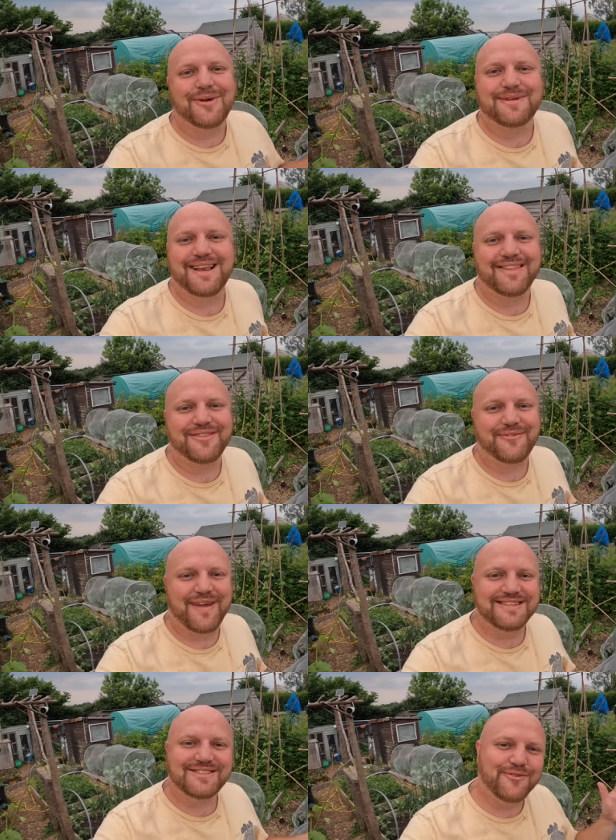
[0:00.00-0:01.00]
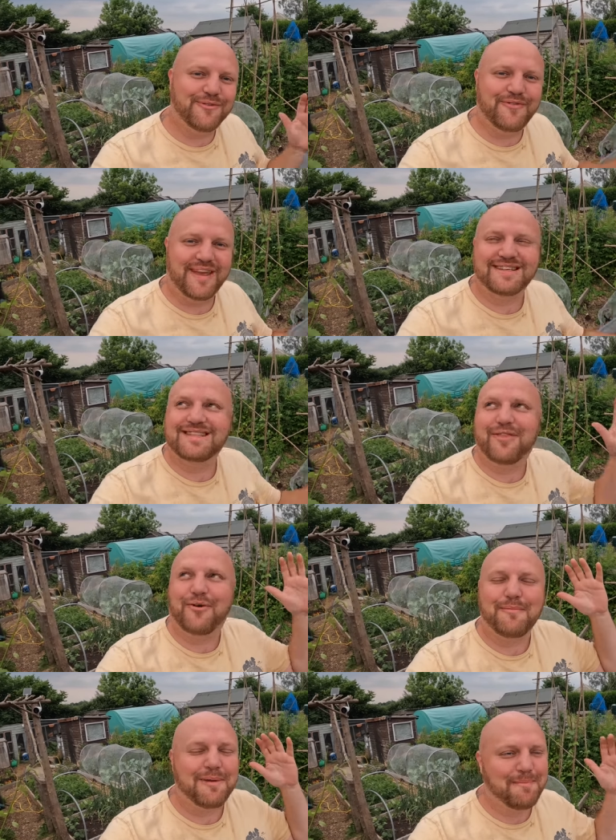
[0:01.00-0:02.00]
I'm glad the fence is all fixed. I
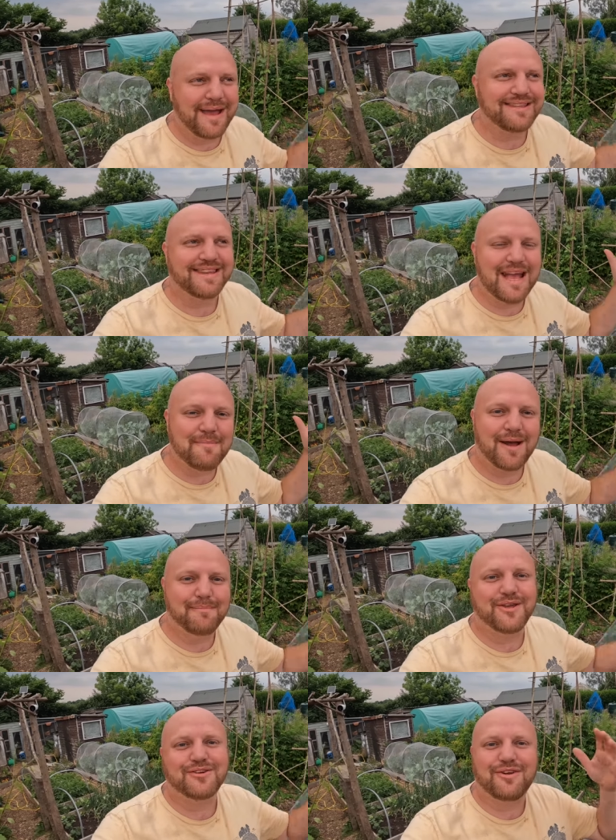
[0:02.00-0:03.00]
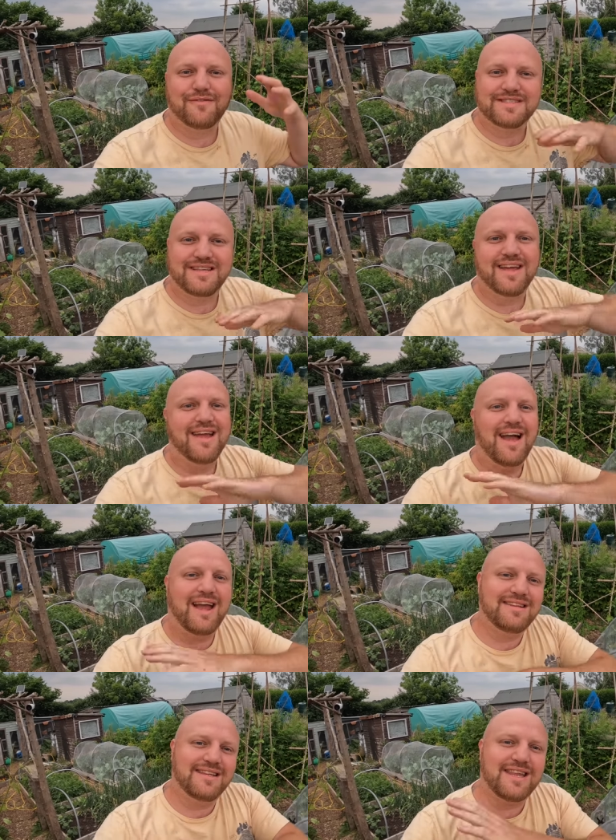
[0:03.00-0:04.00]
thought it'd be better to come up, because obviously
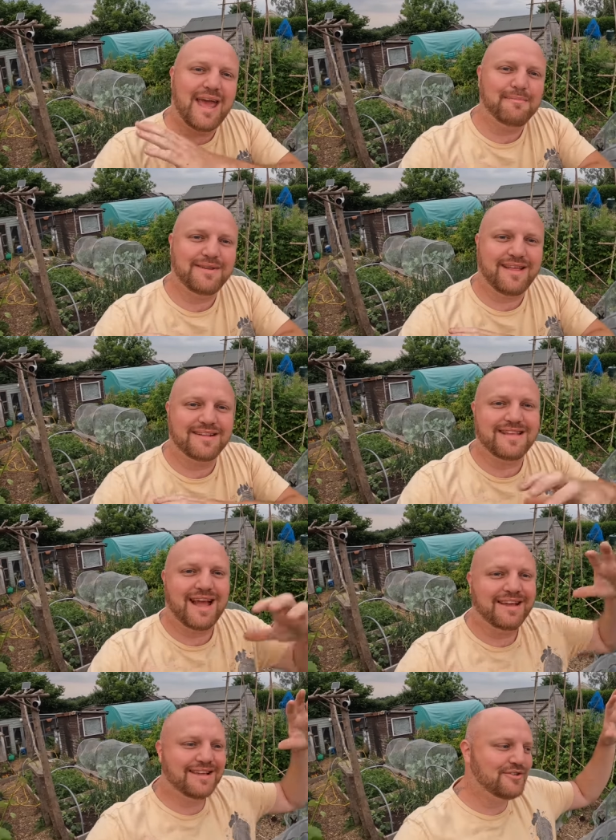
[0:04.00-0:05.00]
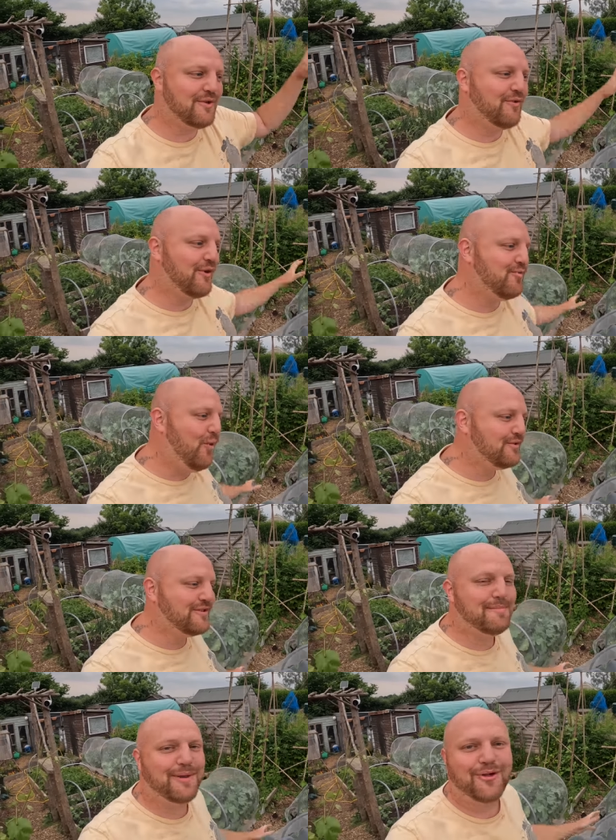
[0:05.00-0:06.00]
I needed to empty that tank. So I thought I'd
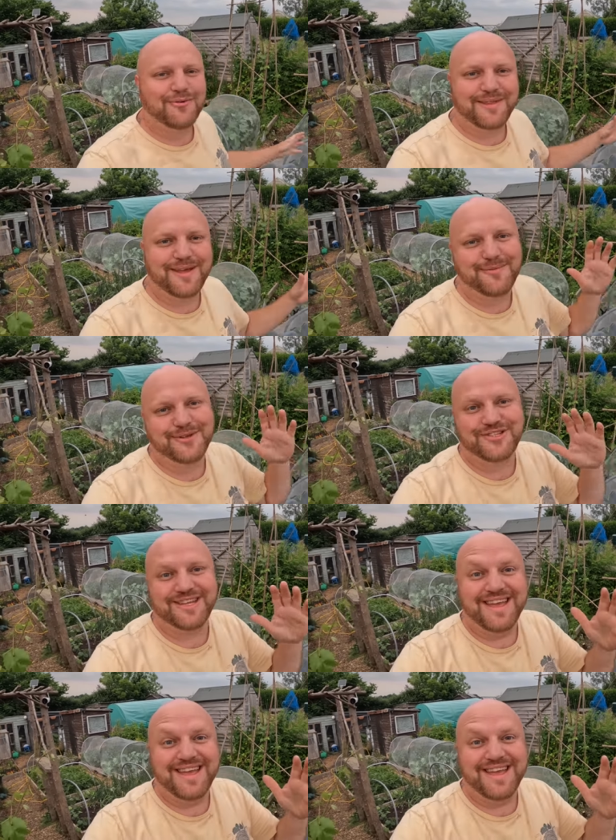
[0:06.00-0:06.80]
water the plot with it, which